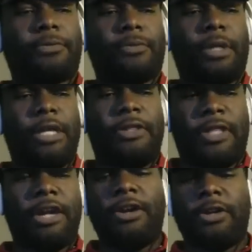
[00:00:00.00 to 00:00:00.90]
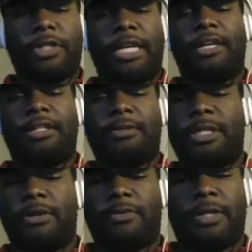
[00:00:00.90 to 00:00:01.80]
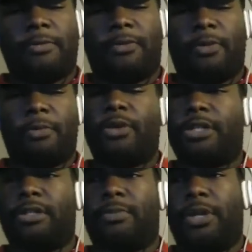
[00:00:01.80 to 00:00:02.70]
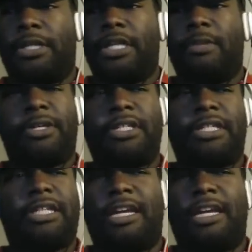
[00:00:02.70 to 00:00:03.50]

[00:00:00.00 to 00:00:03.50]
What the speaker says: They're setting themselves up for a more disappointing thing because